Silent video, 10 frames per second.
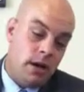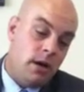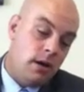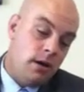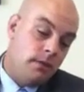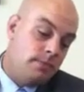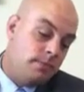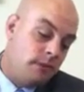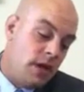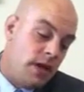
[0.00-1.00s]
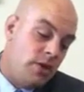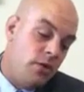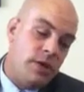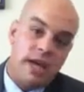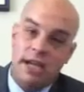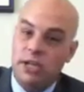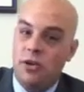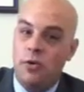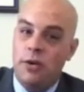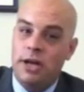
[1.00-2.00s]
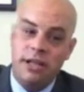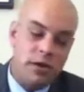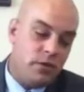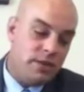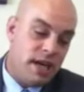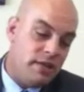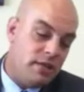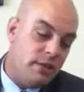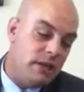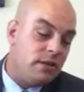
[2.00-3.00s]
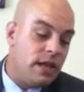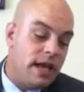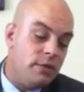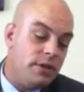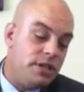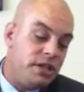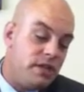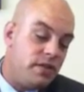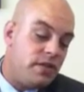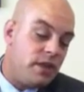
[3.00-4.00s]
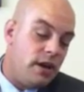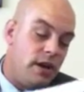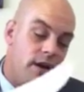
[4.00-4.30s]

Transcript: I know that, in the Old Testament, the language is,